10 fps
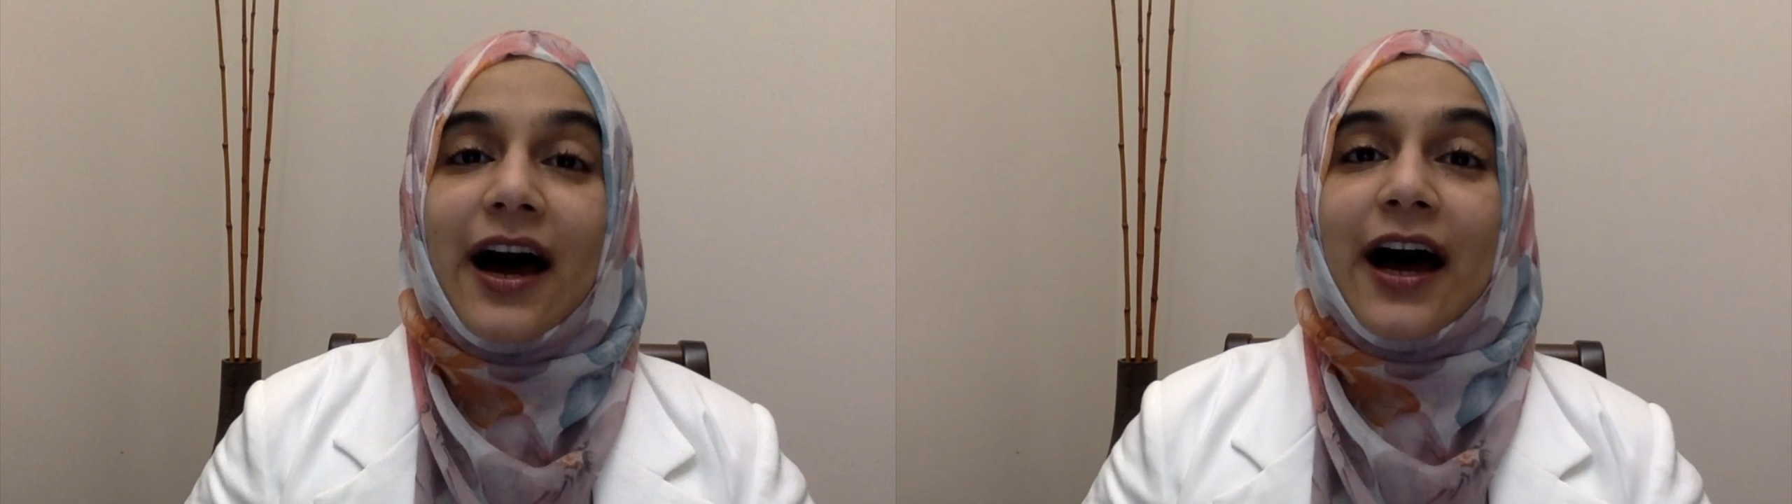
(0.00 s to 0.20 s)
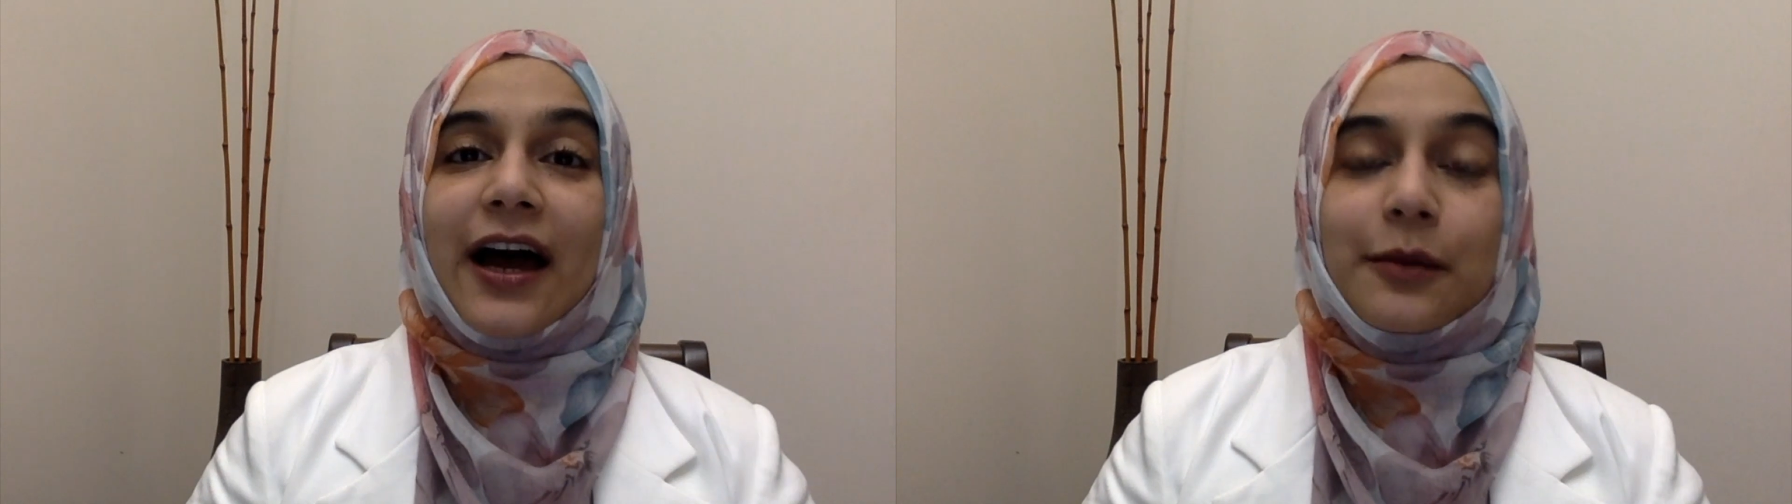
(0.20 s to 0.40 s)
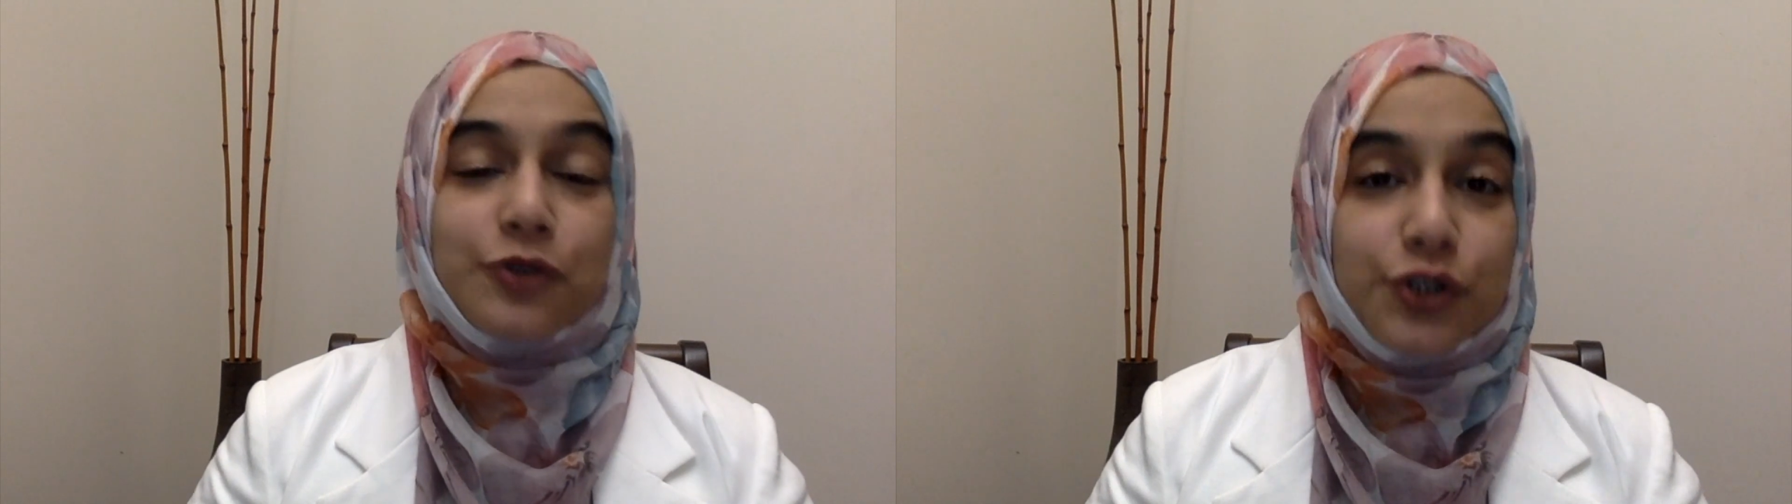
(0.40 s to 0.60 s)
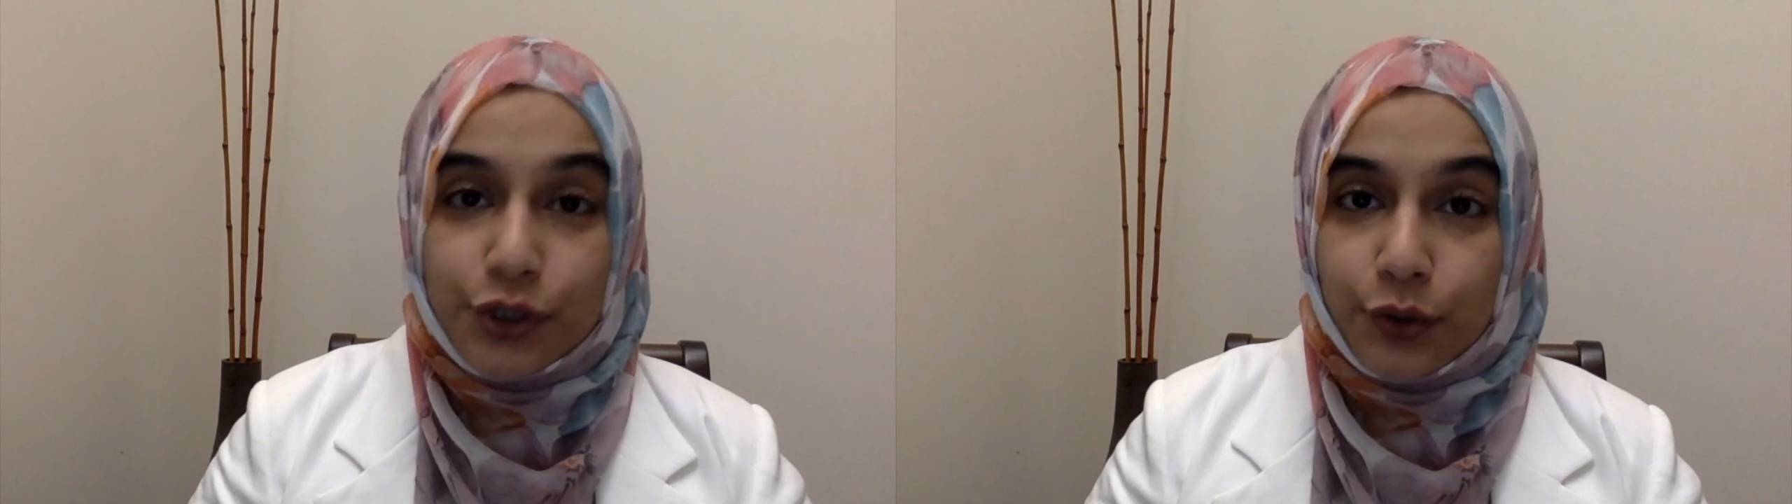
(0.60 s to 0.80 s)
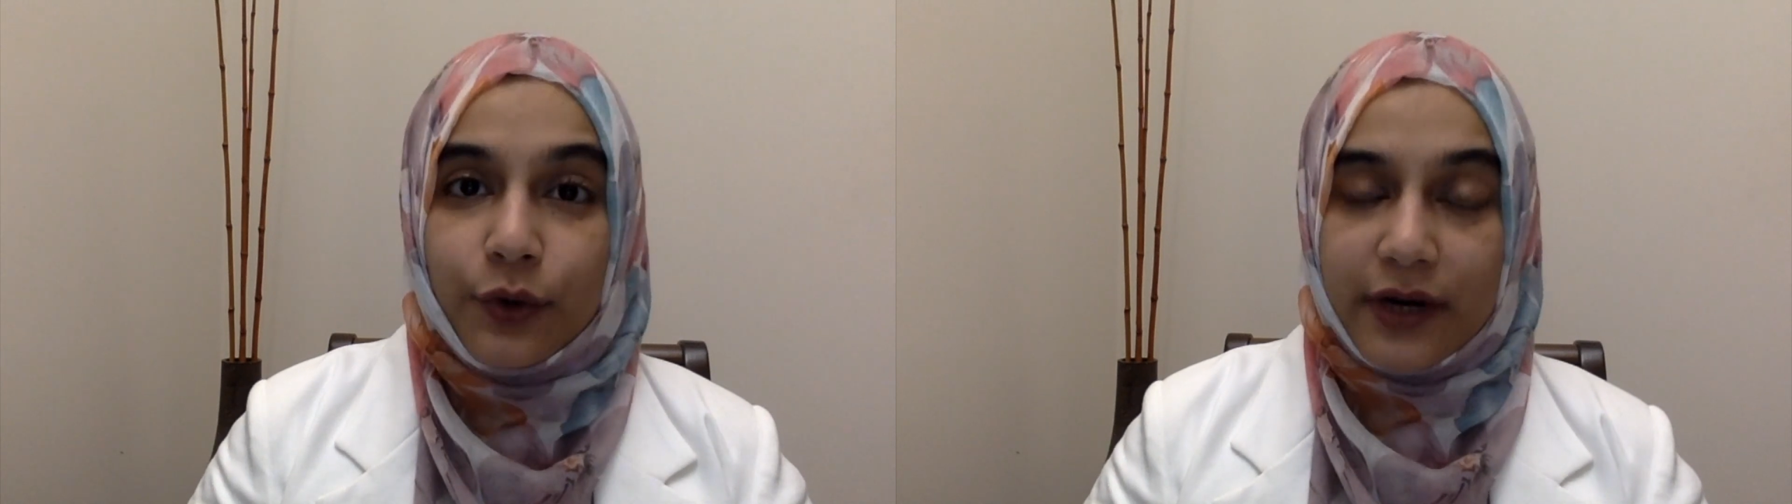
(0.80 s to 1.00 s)
I am
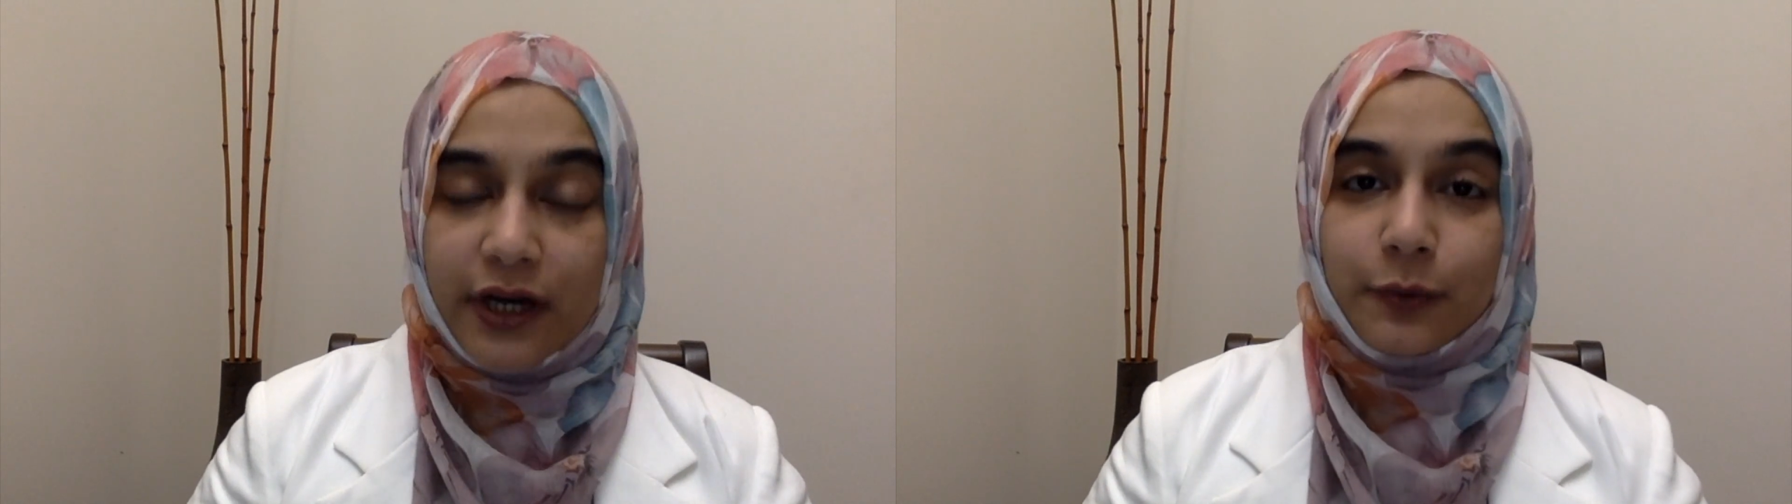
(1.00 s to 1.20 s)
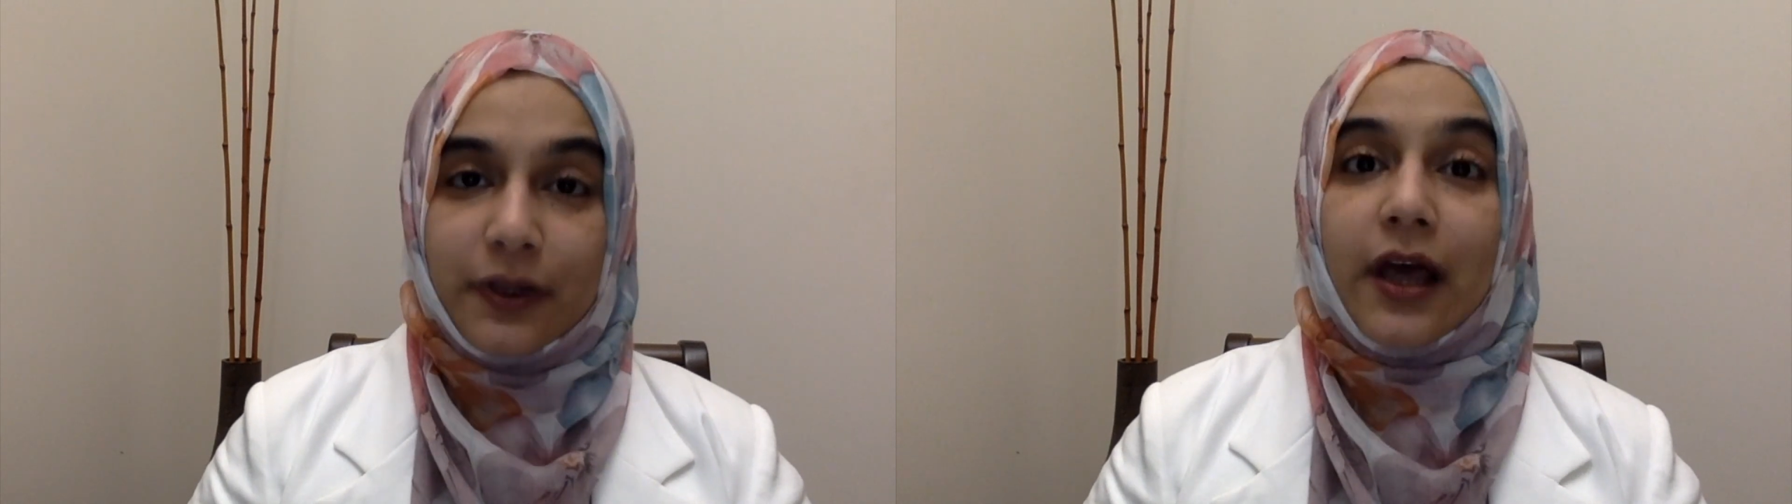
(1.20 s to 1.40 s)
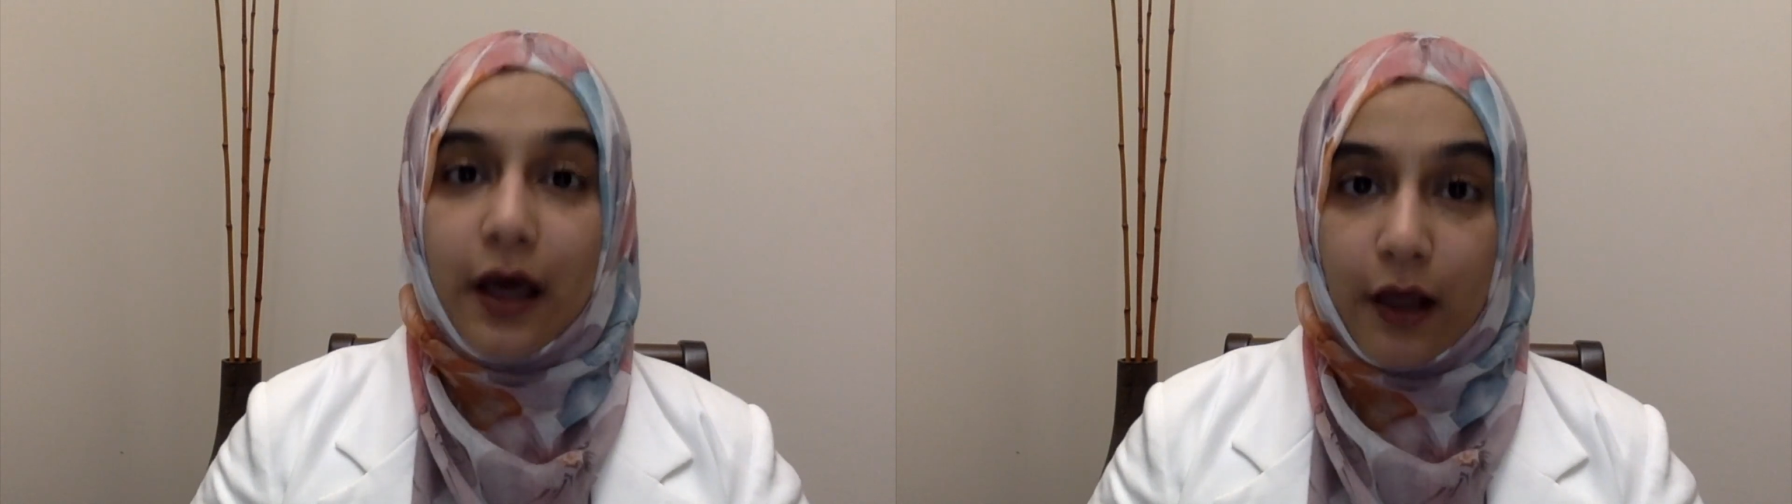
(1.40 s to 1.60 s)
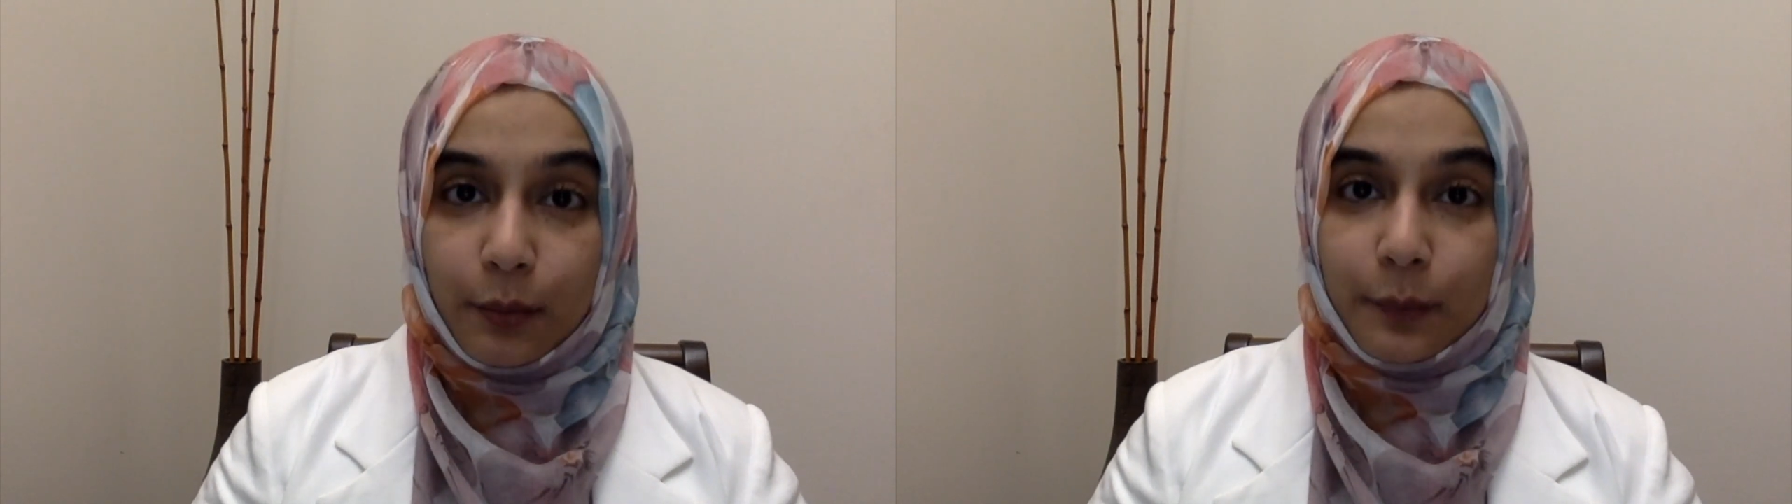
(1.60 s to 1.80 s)
sure it will help